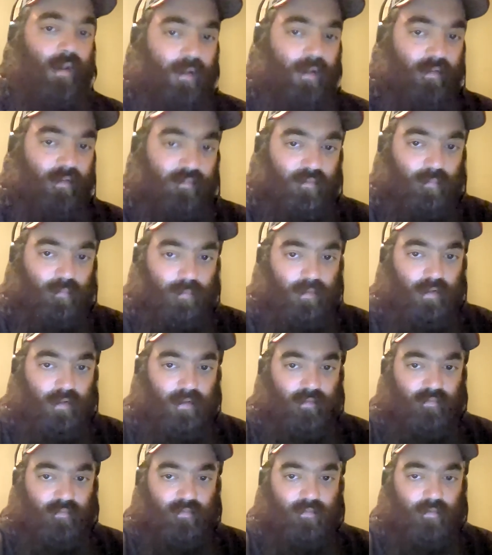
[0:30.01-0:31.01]
as it
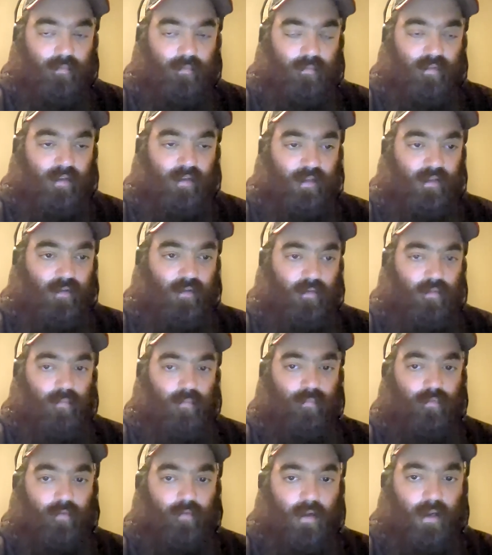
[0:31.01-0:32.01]
relates to thanking your
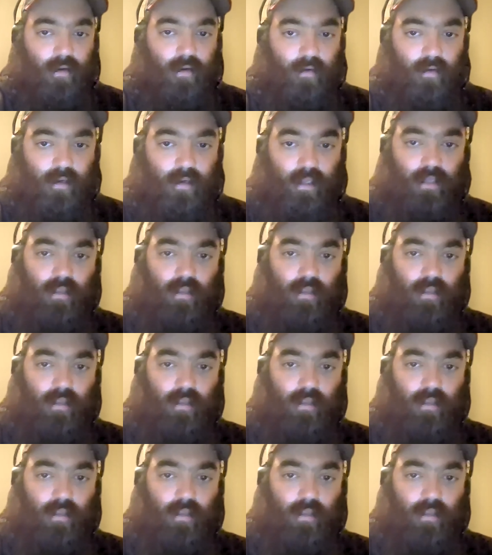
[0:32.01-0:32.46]
prior